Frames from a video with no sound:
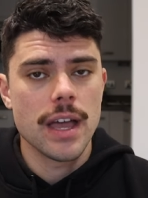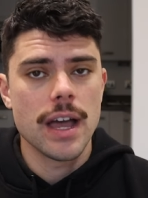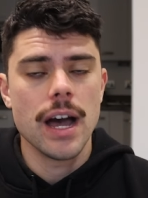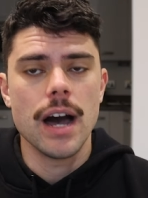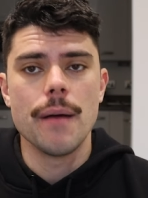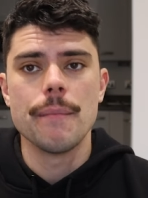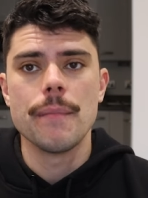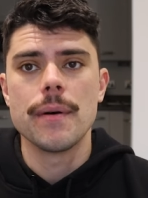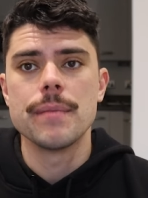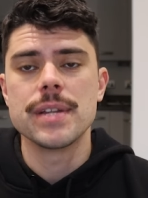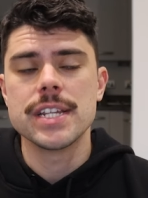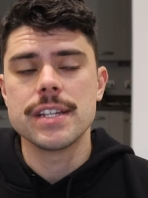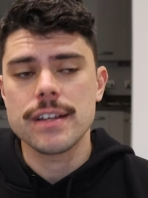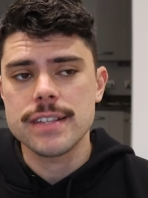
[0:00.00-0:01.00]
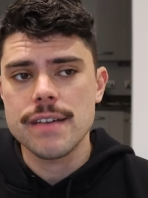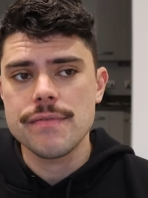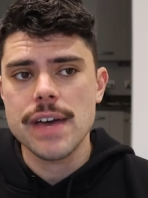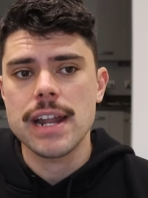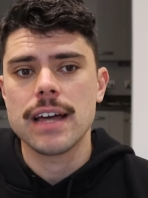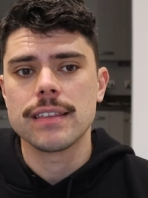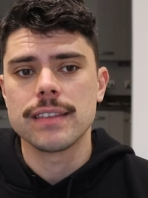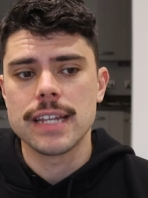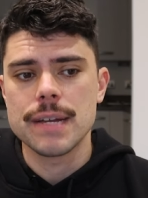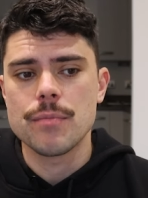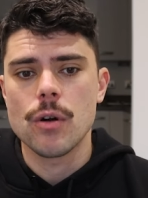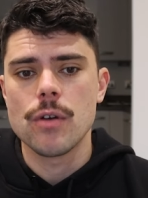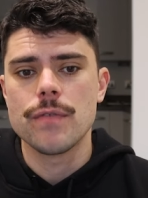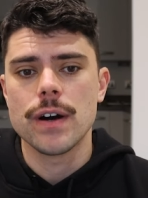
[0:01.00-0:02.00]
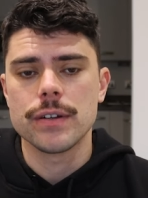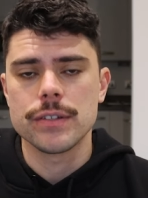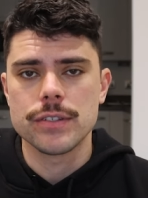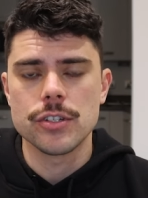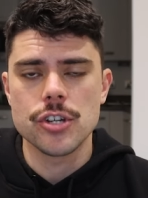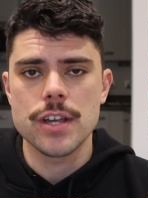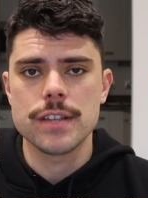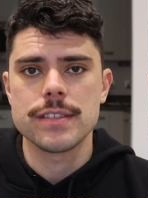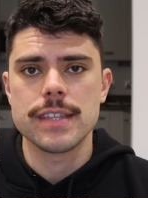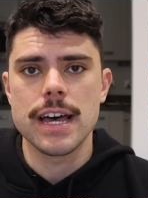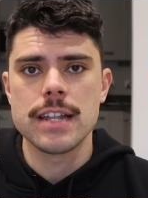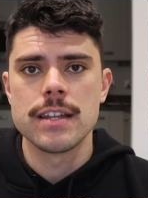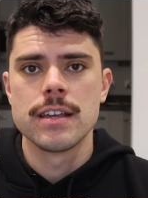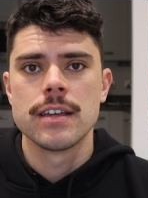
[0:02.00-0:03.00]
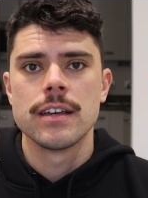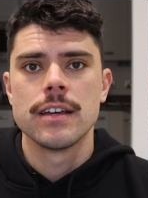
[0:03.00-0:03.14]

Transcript: Um, but he does have that athletic profile to suggest that